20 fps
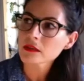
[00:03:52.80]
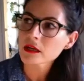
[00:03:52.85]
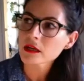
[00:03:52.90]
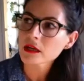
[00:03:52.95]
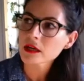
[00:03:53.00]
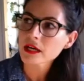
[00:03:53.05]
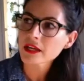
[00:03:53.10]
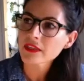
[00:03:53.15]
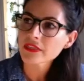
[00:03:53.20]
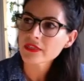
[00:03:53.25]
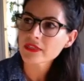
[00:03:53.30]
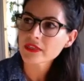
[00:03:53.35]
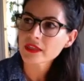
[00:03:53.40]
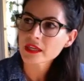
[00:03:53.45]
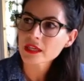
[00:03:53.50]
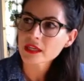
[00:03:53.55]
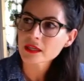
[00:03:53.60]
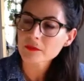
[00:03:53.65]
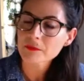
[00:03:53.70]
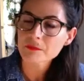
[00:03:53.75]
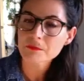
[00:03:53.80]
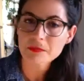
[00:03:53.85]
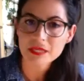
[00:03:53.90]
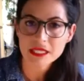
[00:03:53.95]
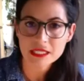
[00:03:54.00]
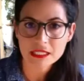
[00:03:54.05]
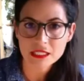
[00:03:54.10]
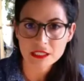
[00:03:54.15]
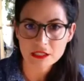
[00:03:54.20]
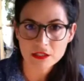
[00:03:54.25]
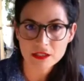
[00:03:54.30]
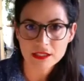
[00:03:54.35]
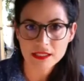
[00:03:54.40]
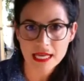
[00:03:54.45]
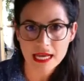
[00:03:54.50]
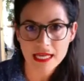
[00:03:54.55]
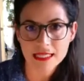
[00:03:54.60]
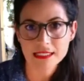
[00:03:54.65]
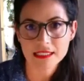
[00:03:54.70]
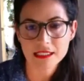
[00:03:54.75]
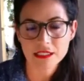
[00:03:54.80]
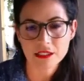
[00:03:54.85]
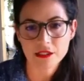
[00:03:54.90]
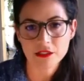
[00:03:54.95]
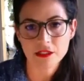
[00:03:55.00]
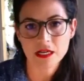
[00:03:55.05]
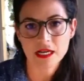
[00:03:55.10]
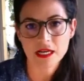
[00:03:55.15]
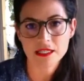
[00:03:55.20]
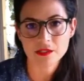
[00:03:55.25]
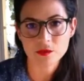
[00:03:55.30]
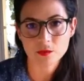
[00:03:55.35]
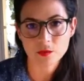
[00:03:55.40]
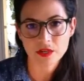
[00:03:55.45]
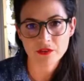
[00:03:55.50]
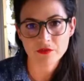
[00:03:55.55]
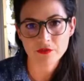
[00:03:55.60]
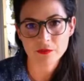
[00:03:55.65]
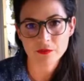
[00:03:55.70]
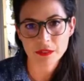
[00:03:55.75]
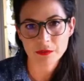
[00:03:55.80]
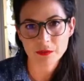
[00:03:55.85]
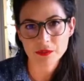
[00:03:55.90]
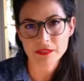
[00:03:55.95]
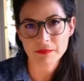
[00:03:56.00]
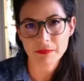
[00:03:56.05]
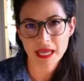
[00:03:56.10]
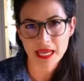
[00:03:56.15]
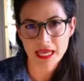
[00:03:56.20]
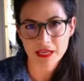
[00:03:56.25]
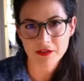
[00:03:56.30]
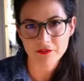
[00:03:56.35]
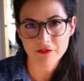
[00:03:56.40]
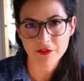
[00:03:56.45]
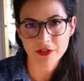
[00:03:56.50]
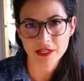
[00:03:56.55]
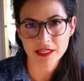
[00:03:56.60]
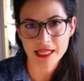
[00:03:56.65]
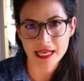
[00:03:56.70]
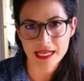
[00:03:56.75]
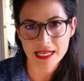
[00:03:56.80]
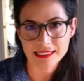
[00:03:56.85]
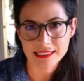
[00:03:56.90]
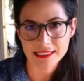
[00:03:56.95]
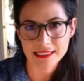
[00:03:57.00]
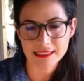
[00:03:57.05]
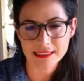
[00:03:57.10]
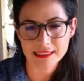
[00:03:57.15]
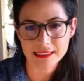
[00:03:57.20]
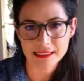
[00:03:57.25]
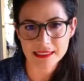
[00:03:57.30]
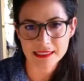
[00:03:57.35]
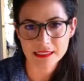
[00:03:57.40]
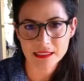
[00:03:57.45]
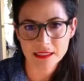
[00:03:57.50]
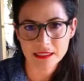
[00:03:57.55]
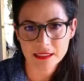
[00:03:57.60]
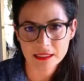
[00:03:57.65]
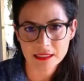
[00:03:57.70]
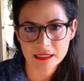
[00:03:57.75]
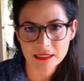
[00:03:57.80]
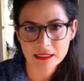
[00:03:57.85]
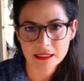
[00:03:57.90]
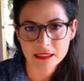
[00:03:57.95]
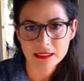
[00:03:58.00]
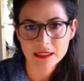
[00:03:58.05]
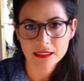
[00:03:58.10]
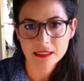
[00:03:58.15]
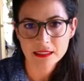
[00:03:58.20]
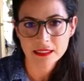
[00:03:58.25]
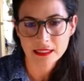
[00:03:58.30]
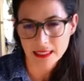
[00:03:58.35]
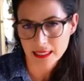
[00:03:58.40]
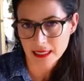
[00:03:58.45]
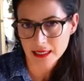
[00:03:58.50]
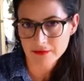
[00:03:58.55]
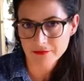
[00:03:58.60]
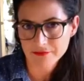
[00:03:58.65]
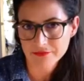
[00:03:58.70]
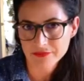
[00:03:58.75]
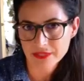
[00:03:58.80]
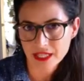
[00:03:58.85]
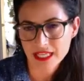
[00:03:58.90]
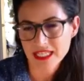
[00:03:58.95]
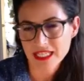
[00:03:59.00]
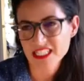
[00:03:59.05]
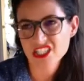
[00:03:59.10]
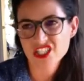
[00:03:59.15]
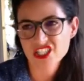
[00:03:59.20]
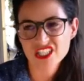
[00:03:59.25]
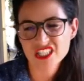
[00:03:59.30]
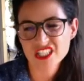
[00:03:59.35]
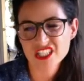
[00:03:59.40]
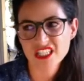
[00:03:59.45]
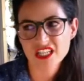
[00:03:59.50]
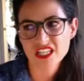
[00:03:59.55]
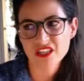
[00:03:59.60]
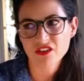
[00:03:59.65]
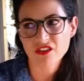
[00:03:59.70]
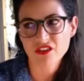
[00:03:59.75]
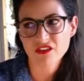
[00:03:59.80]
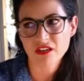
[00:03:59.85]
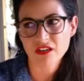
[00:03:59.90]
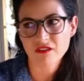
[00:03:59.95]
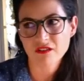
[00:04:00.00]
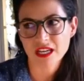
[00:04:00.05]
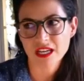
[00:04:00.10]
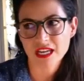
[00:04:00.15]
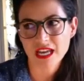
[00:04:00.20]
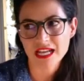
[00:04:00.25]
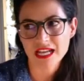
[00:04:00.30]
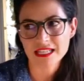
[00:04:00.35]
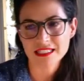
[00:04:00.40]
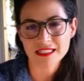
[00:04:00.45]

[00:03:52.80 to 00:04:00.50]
I think mid-year last year, as a way for people to pay for classes. Yeah. And it's just another great way as an